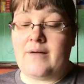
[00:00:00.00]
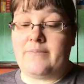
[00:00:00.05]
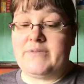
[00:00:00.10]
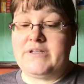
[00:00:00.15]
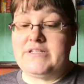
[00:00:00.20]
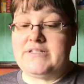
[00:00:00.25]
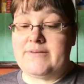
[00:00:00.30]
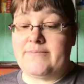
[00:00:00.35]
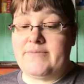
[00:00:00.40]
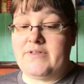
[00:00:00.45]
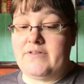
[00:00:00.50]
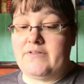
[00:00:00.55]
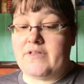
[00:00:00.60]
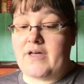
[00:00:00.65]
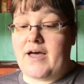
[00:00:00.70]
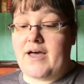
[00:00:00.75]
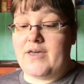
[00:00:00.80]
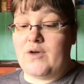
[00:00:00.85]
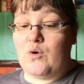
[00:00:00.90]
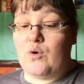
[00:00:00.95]
There's something
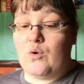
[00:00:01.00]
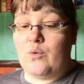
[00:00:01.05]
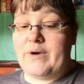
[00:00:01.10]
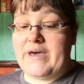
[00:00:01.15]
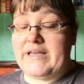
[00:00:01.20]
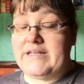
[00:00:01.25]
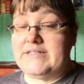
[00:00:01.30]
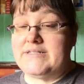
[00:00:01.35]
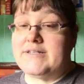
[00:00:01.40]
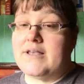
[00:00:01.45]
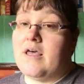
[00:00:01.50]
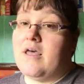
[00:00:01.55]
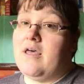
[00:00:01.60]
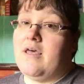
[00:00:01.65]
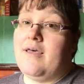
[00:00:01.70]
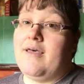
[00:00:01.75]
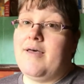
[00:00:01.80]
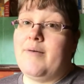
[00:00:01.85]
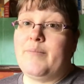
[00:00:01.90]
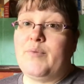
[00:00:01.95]
that I always
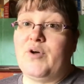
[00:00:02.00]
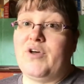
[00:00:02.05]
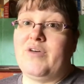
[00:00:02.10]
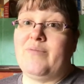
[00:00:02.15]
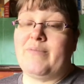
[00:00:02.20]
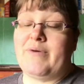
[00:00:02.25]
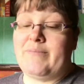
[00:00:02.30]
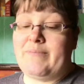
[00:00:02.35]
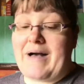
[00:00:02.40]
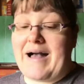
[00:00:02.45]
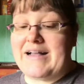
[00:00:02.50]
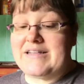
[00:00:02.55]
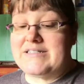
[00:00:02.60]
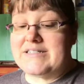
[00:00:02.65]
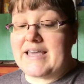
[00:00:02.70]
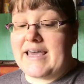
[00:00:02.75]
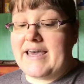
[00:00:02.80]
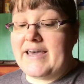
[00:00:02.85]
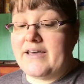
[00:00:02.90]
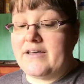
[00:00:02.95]
put in my
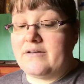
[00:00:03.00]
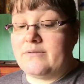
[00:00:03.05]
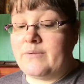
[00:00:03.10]
basket